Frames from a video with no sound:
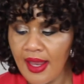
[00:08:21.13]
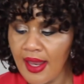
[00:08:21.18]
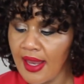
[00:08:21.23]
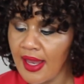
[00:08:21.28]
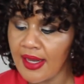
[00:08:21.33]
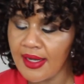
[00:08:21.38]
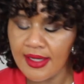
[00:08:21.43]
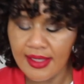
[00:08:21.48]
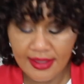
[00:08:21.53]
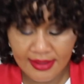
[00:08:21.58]

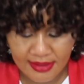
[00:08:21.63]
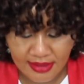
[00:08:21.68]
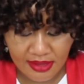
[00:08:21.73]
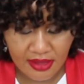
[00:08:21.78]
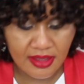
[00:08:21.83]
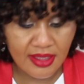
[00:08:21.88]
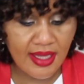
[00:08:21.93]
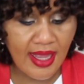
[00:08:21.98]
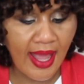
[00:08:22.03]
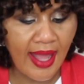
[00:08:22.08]
and
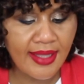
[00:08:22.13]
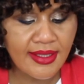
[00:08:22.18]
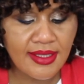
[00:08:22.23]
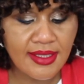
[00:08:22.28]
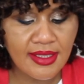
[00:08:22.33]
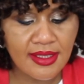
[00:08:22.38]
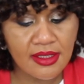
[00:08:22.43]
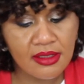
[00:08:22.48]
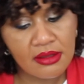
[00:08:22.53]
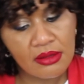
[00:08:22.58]
it,
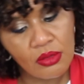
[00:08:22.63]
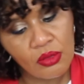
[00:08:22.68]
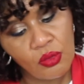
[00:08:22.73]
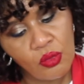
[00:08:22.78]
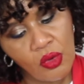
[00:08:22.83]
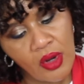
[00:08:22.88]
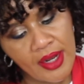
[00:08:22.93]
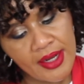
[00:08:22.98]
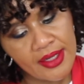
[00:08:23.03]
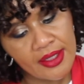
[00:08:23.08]
that's
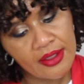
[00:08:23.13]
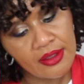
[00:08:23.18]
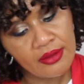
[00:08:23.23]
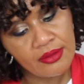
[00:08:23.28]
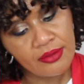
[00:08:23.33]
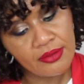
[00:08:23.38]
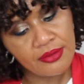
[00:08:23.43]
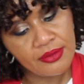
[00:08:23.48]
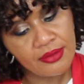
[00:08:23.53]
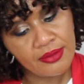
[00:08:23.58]
what
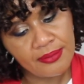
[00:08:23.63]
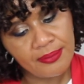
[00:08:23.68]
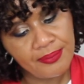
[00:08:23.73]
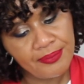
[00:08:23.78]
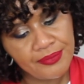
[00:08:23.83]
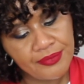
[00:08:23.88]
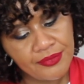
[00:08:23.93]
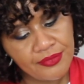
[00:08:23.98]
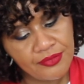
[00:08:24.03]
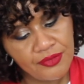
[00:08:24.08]
you
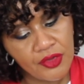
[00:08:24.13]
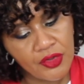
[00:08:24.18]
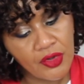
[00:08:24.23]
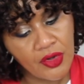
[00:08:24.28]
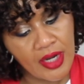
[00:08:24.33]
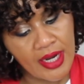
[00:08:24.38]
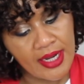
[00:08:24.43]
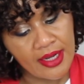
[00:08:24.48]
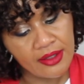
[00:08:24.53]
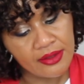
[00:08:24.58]

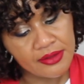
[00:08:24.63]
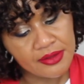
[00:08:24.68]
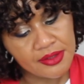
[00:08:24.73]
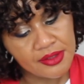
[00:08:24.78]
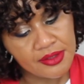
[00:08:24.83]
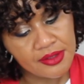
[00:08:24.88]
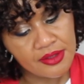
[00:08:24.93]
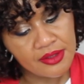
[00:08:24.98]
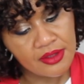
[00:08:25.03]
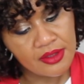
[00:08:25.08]
figure out
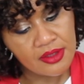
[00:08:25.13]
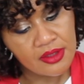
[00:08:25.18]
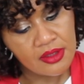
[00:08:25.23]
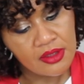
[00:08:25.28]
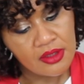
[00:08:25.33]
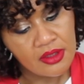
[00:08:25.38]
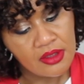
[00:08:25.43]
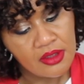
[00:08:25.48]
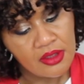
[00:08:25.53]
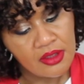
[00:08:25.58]

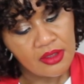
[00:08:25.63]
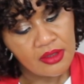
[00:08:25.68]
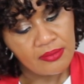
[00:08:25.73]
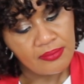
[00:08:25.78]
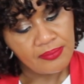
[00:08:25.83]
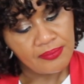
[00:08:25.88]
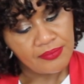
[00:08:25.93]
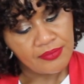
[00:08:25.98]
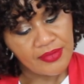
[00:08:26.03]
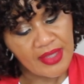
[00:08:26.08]

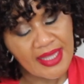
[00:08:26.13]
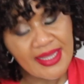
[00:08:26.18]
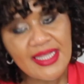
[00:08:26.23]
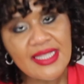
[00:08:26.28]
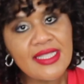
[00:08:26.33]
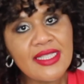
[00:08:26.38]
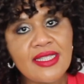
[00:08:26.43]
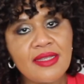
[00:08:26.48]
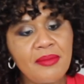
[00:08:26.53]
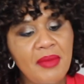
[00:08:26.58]
that
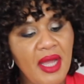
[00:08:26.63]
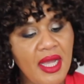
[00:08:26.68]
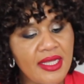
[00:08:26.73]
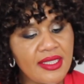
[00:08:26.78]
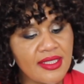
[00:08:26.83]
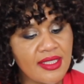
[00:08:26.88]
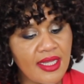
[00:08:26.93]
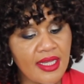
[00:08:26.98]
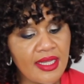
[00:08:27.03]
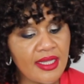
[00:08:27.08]
this is a
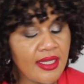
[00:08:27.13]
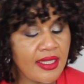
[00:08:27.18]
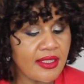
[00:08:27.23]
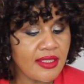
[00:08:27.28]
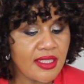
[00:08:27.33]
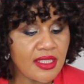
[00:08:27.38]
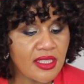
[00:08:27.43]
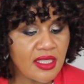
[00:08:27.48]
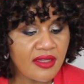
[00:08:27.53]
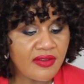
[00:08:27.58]
mask. It,
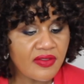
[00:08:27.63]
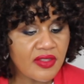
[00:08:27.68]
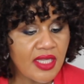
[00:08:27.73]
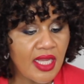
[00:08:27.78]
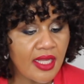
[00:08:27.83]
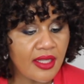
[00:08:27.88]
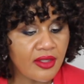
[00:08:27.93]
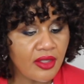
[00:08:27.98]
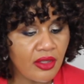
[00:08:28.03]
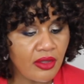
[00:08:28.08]
it doesn't even
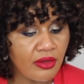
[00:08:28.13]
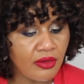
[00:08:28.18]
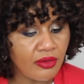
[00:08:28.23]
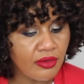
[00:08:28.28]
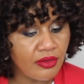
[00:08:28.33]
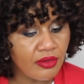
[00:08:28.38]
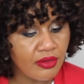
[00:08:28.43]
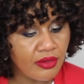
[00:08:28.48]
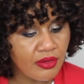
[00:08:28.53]
tell you.